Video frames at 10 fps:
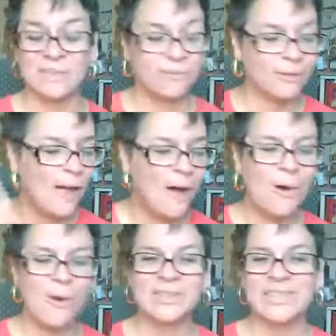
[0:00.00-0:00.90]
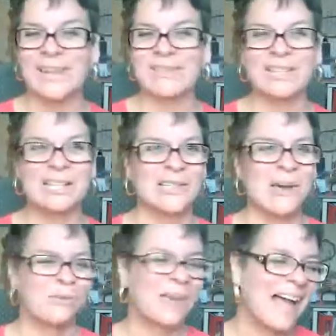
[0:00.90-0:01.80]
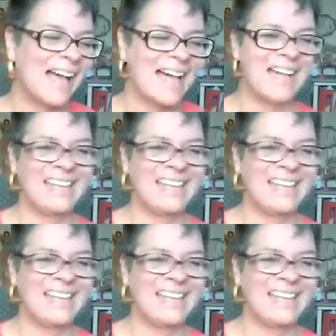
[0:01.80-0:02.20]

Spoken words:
flows and everything's all right